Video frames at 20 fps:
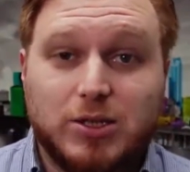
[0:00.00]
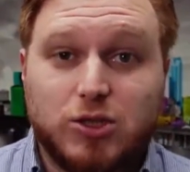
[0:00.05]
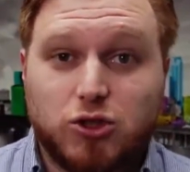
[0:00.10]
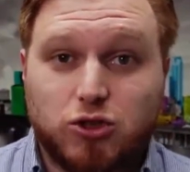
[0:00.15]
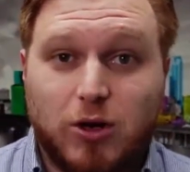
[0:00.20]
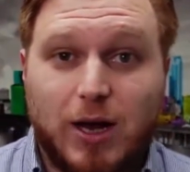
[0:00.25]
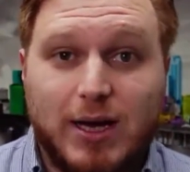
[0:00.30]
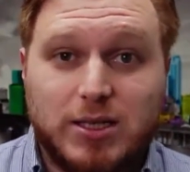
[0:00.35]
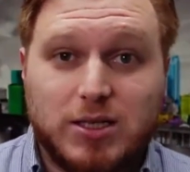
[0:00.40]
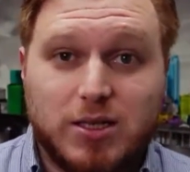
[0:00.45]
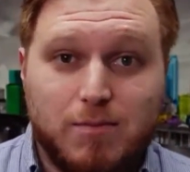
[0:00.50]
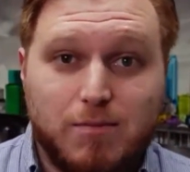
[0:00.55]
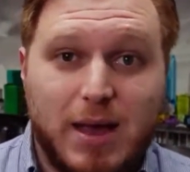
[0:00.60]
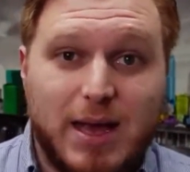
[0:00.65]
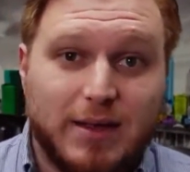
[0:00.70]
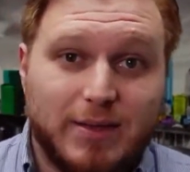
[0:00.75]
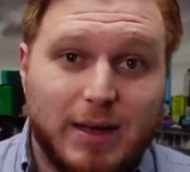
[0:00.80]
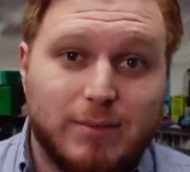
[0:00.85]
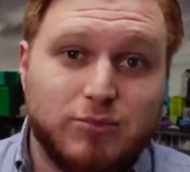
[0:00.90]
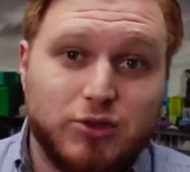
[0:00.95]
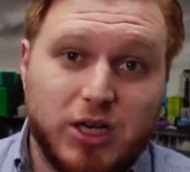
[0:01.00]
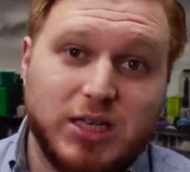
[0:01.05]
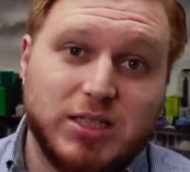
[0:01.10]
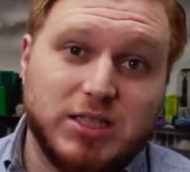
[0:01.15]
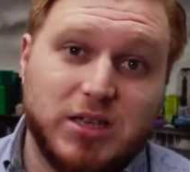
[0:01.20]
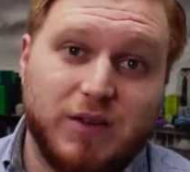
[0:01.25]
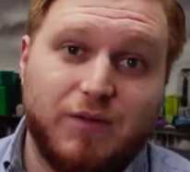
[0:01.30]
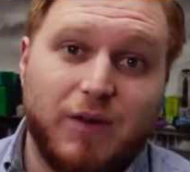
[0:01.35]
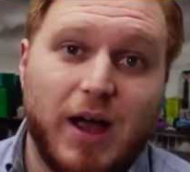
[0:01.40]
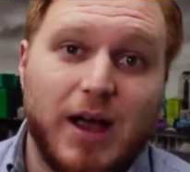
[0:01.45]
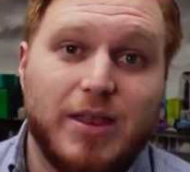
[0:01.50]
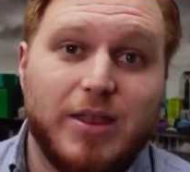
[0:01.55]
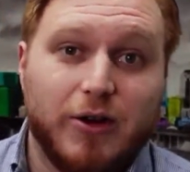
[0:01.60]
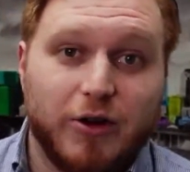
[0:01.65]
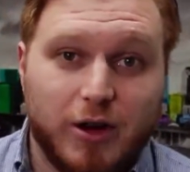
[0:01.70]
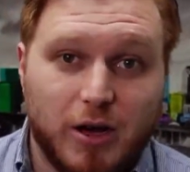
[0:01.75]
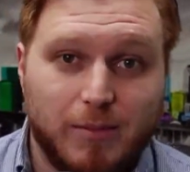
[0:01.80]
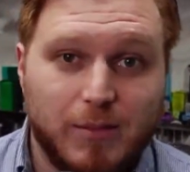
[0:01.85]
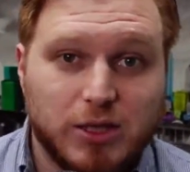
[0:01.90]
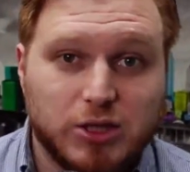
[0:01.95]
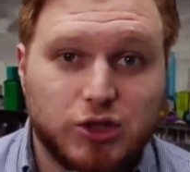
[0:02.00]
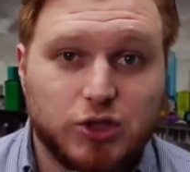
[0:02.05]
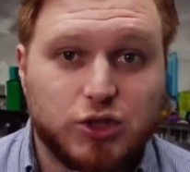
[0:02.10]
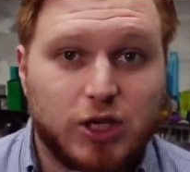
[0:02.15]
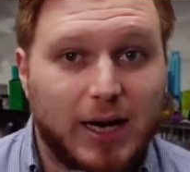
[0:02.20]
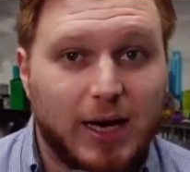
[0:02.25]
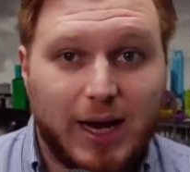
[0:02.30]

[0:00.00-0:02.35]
trying to make them justify their commission check,